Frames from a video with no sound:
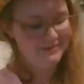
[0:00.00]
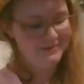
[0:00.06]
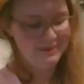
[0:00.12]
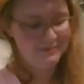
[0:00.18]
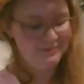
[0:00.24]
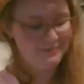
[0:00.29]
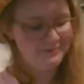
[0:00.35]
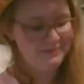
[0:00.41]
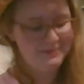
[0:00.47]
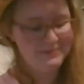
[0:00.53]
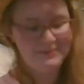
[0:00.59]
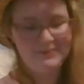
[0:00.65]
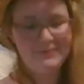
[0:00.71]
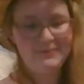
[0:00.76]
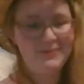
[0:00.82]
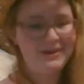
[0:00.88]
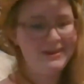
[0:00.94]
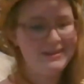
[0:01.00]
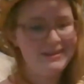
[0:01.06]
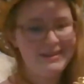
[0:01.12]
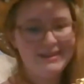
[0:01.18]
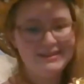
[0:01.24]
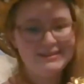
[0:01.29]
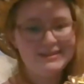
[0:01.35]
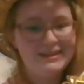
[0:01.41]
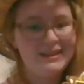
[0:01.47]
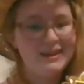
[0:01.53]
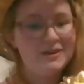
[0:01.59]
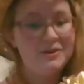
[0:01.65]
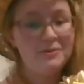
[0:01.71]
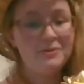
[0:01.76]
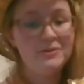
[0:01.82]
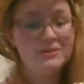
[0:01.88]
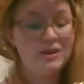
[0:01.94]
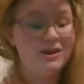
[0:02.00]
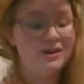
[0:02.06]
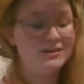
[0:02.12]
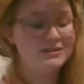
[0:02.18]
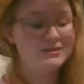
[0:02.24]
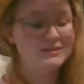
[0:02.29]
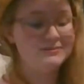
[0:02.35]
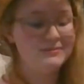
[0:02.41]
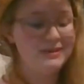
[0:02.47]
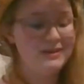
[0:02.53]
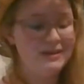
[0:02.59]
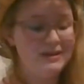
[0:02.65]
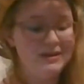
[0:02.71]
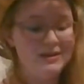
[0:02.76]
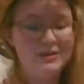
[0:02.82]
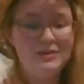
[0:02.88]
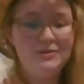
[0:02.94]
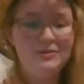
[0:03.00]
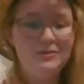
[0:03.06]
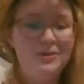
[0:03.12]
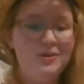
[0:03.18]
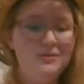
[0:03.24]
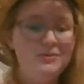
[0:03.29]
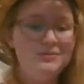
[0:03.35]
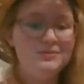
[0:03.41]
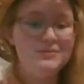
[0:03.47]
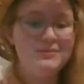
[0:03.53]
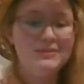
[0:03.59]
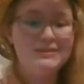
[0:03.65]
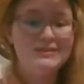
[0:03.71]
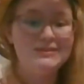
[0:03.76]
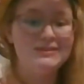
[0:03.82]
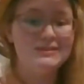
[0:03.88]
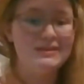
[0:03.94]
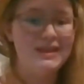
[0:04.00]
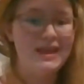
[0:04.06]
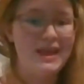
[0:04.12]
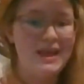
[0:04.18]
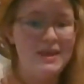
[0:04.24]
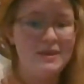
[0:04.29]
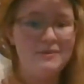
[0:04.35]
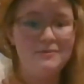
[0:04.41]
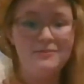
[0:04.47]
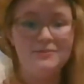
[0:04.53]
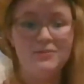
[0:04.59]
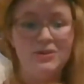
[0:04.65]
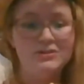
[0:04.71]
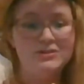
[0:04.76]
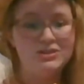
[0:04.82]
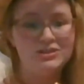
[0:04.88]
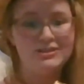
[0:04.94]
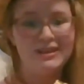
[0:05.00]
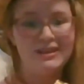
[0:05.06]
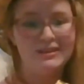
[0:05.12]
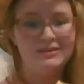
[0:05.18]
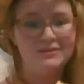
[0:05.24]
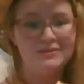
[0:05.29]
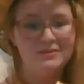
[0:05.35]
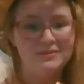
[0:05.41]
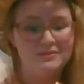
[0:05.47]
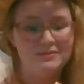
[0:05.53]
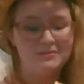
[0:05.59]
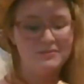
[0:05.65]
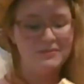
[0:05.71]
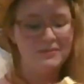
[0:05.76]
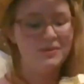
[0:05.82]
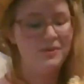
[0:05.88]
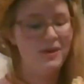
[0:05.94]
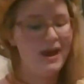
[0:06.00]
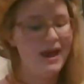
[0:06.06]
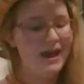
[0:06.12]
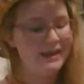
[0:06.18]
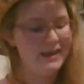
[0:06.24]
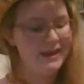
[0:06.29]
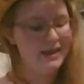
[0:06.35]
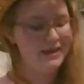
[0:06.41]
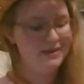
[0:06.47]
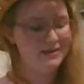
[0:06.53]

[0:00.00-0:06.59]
yeah, one of these. It was awesome. They look just like, I